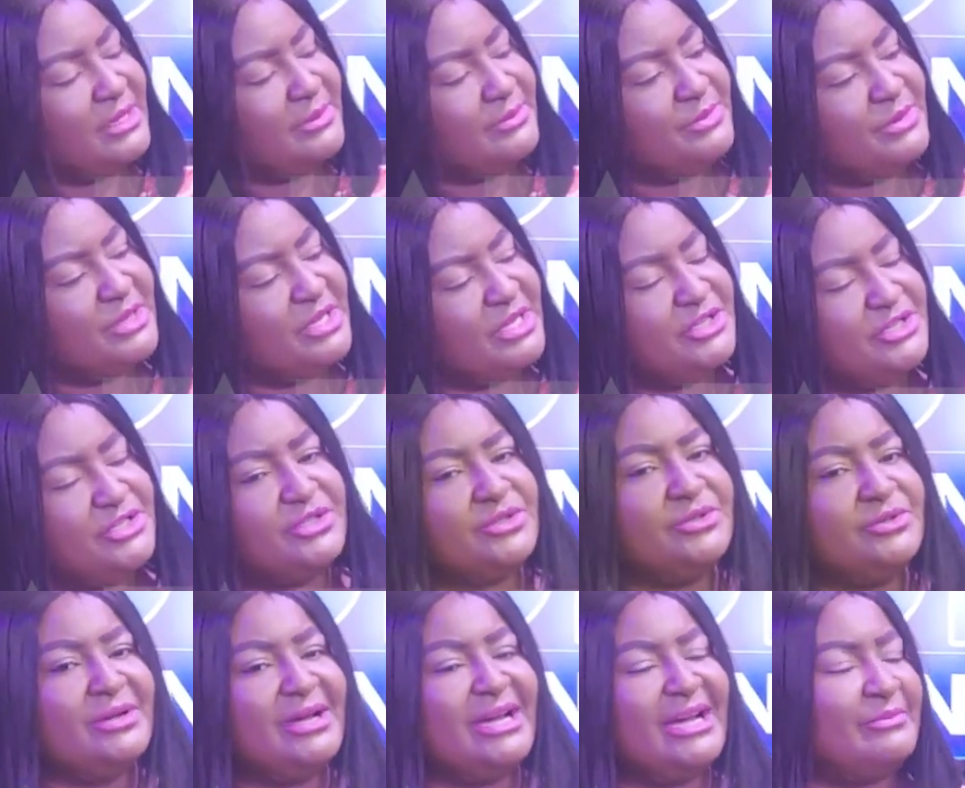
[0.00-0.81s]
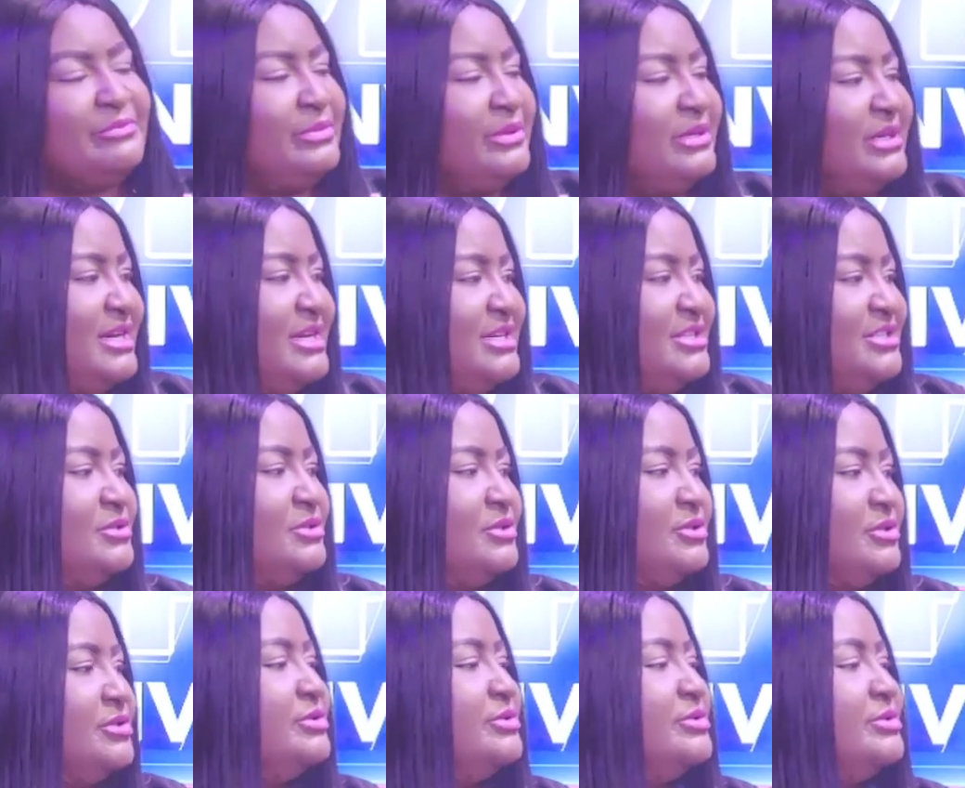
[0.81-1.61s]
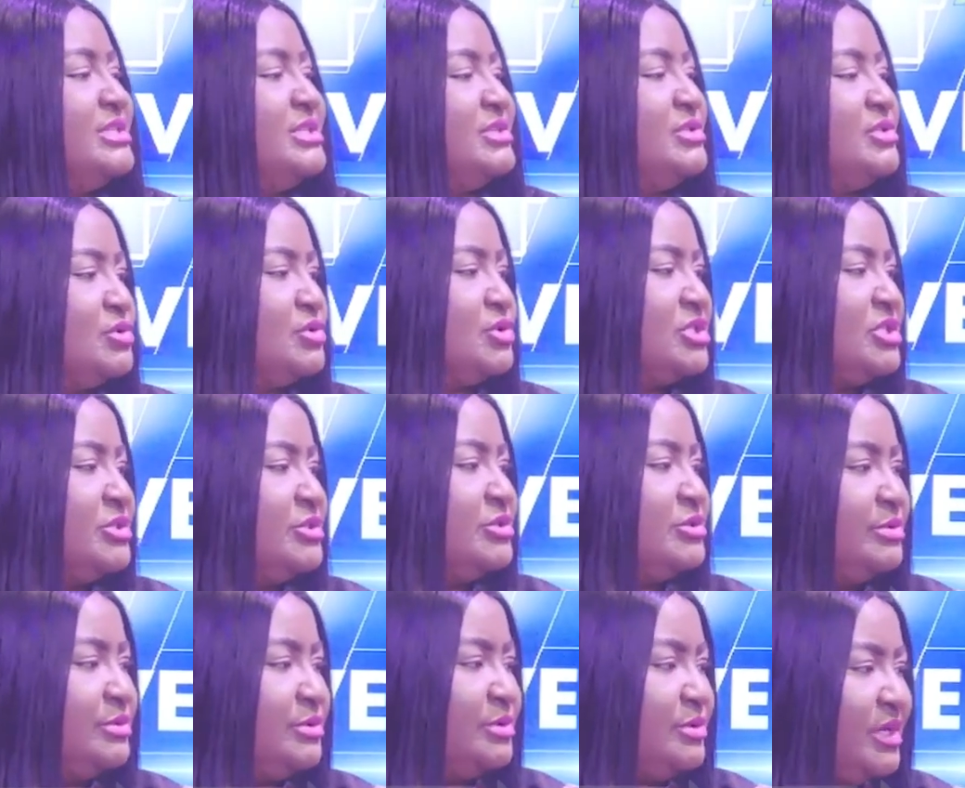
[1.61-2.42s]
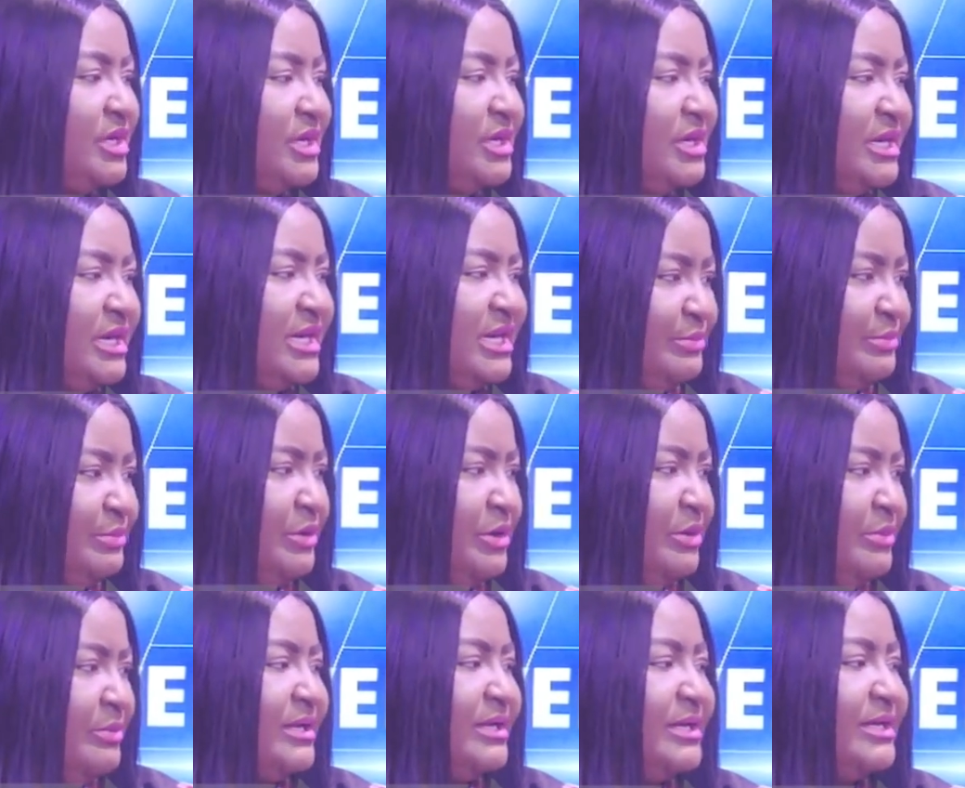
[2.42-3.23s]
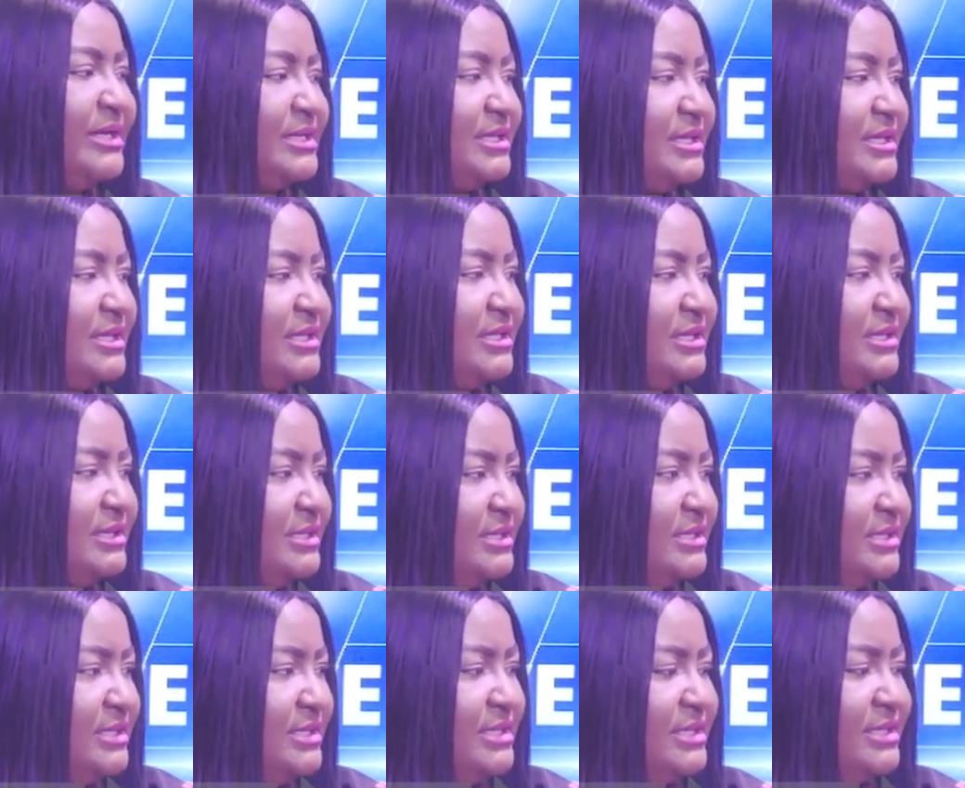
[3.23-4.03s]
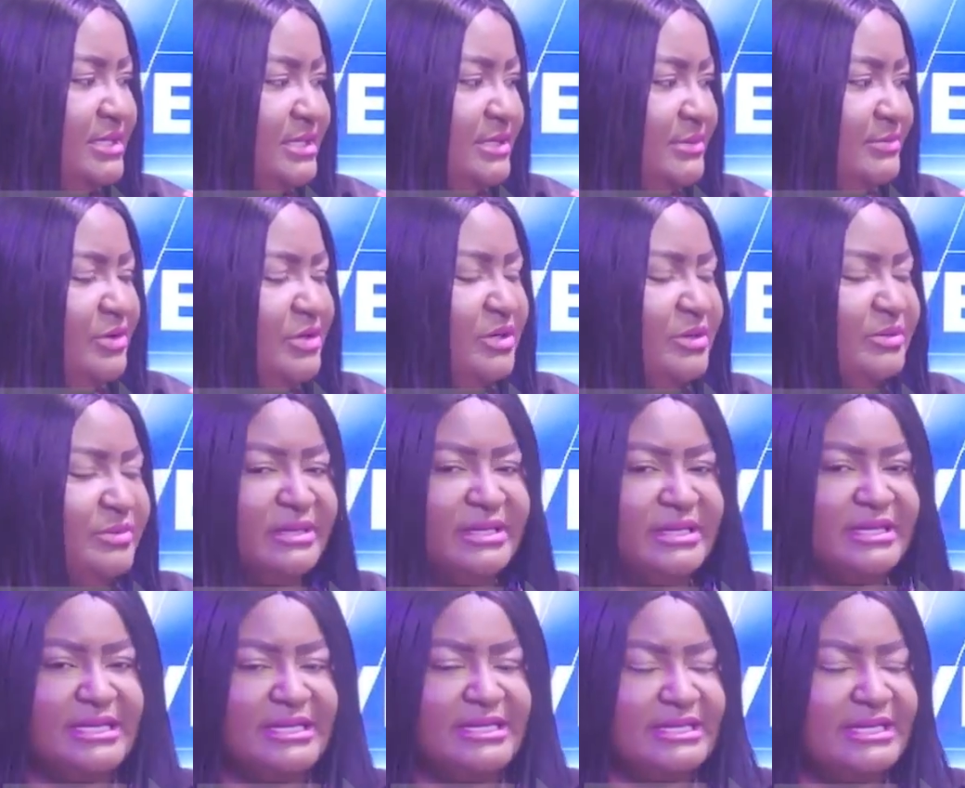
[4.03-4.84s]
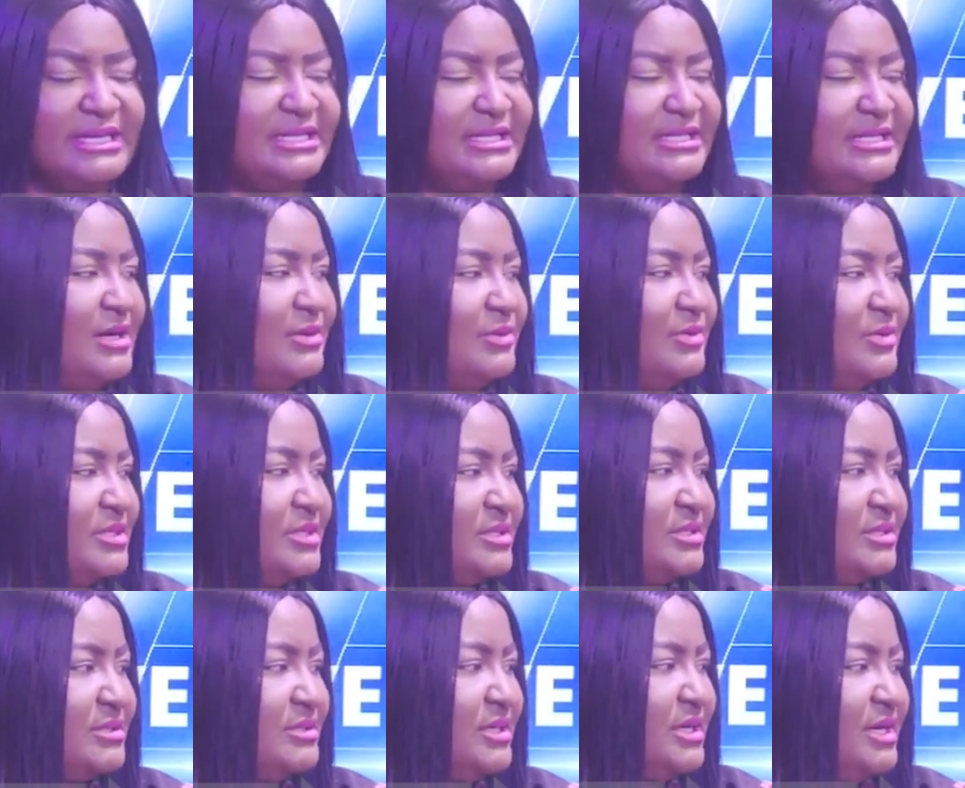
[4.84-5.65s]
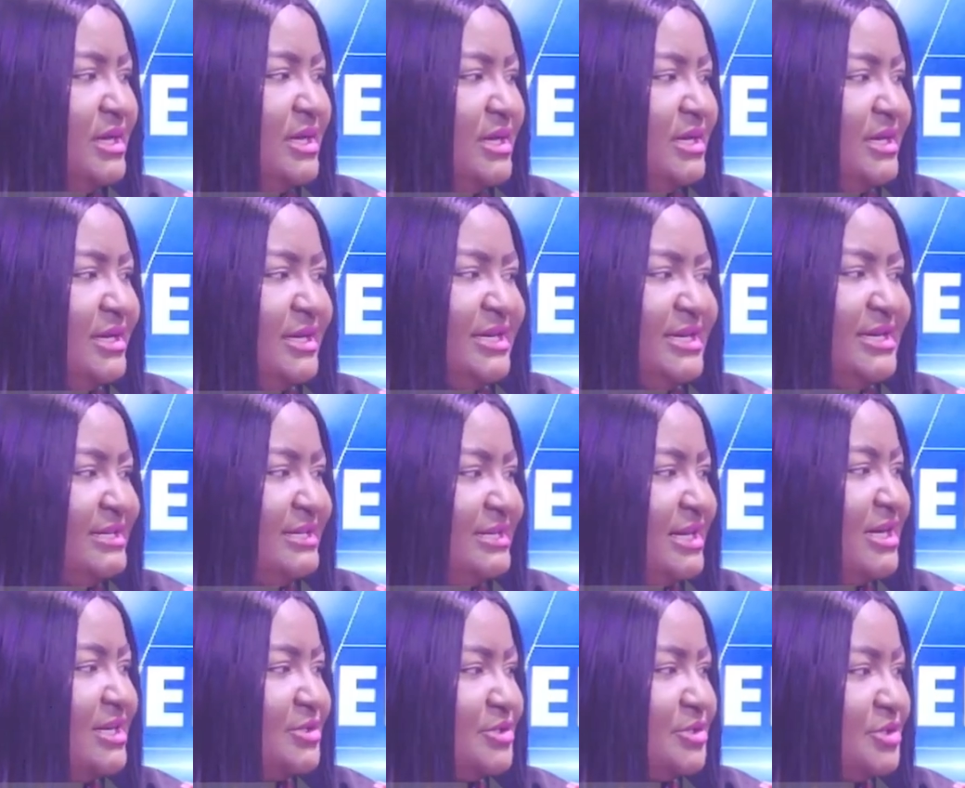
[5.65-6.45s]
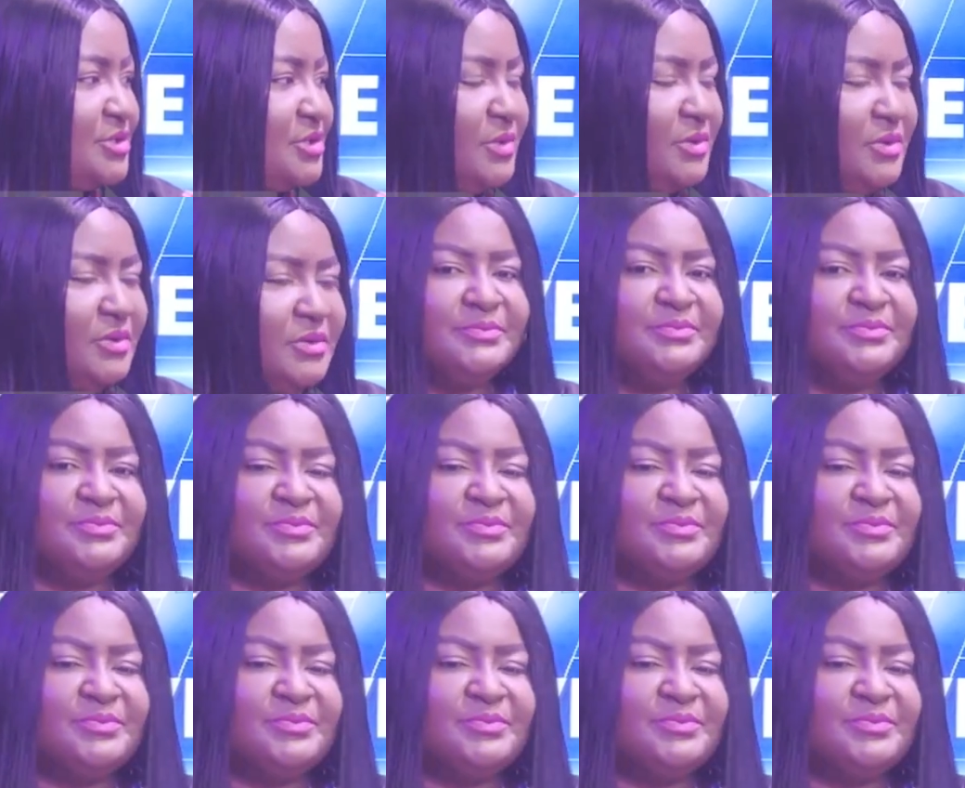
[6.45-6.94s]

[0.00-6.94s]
issue and pledged loyalty to Tinubu in public, in public, and that wasn't hidden at all.